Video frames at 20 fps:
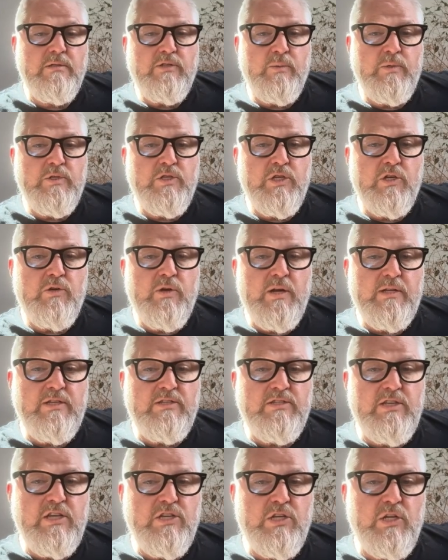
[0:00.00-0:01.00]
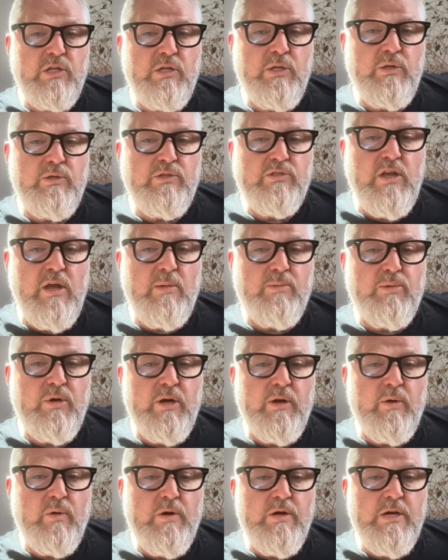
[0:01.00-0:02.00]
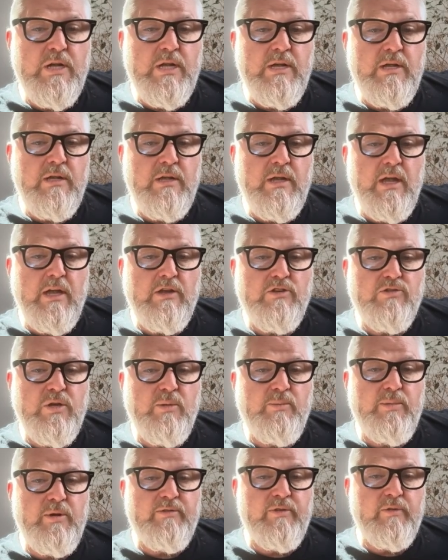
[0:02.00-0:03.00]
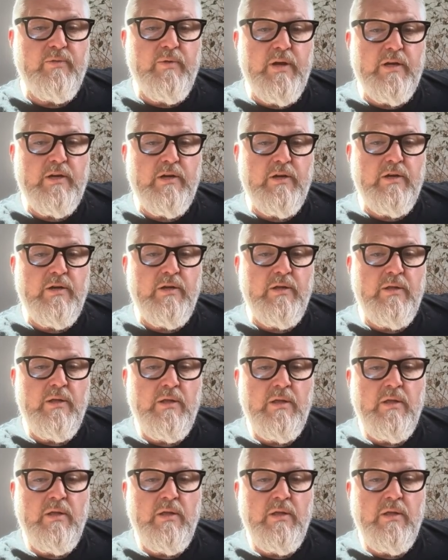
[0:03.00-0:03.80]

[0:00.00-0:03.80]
So we should correct the session close top priority and treat buffer record.